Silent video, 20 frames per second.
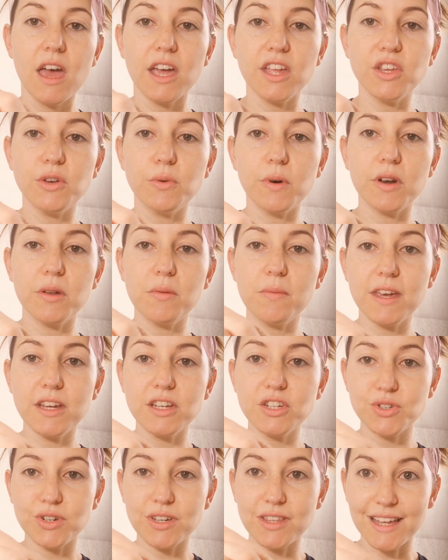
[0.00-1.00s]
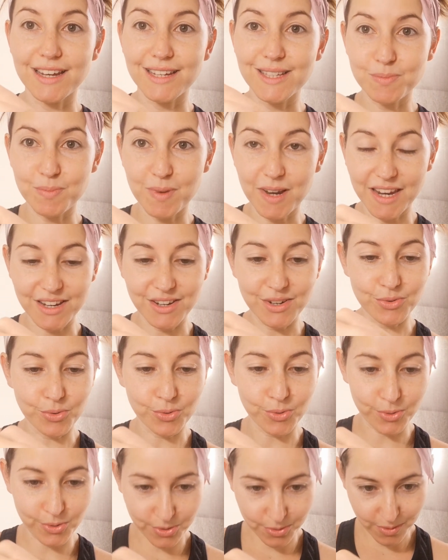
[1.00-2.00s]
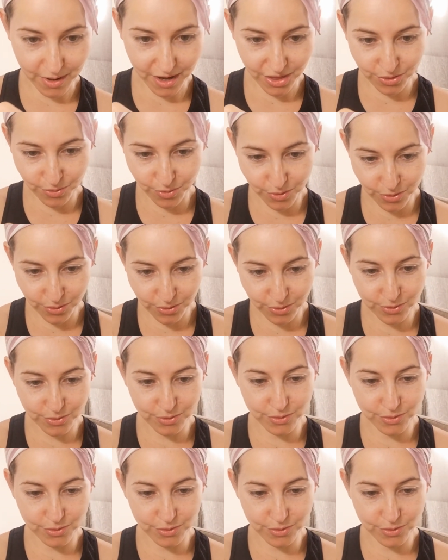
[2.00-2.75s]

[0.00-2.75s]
and you want to make sure that it's blended all the way through,